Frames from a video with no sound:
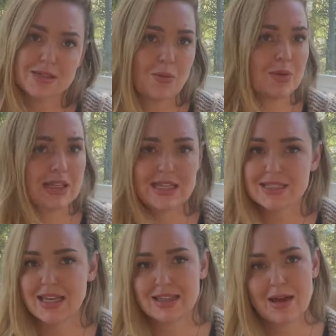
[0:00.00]
So
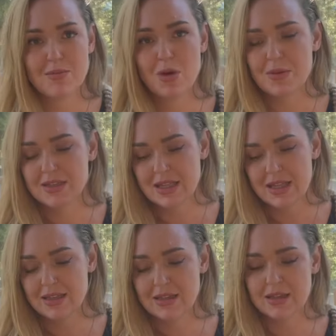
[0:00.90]
please take that moment to
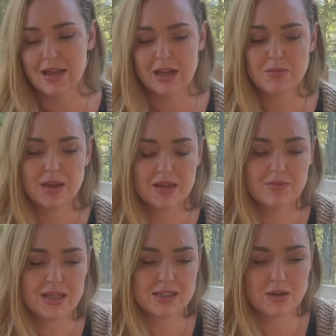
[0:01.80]
hit the like button. It
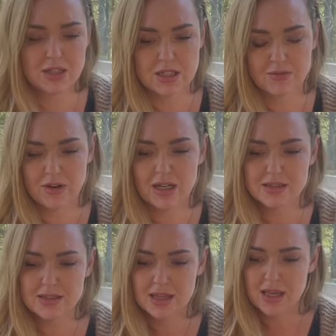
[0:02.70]
makes such a
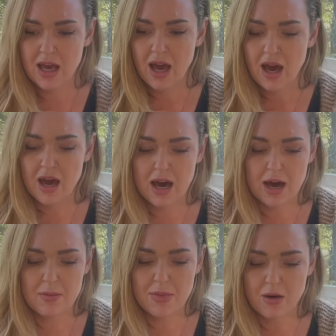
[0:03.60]
difference.
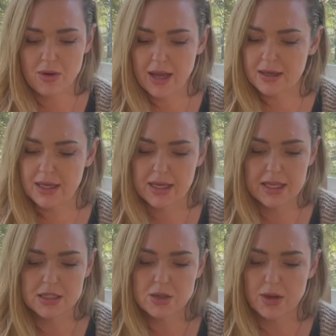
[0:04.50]
All right, getting
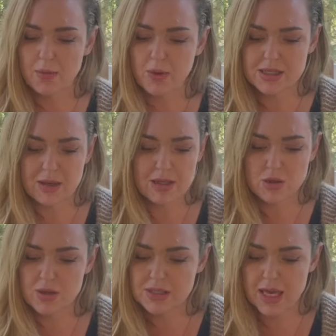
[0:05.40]
into it. What's coming
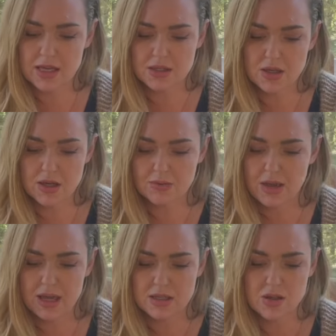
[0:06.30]
towards Cancer,
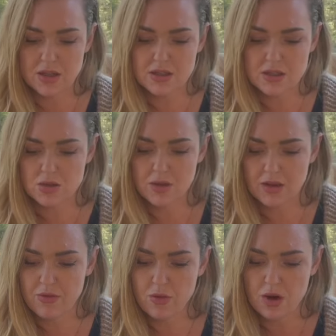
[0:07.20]
May
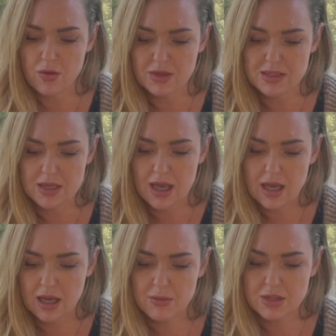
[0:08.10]
2024? What's
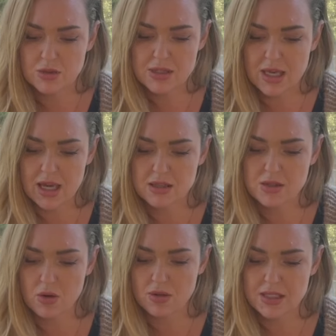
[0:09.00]
coming towards
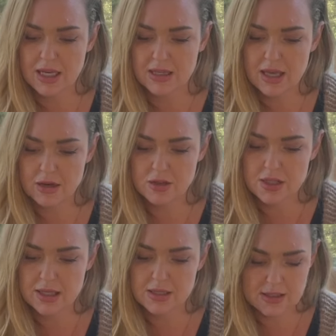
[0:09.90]
Cancer? Only taking the
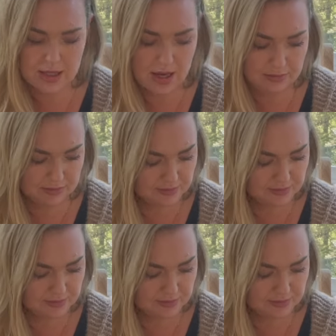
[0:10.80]
energies that...